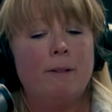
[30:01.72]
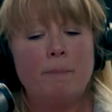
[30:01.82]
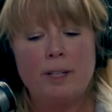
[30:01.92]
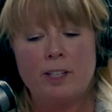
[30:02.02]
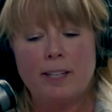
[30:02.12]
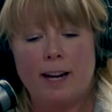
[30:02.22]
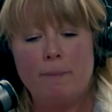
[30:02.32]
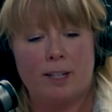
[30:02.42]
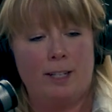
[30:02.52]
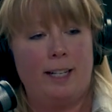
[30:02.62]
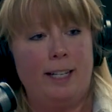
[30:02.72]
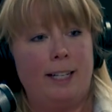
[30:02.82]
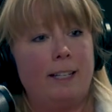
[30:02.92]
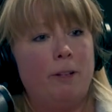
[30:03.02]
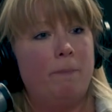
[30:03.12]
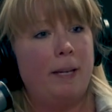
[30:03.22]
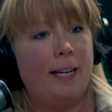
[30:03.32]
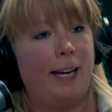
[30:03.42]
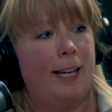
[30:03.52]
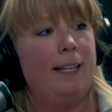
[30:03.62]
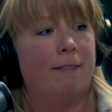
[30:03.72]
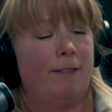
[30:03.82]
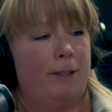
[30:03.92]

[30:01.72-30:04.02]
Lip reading: put your timer on and you be in the photo.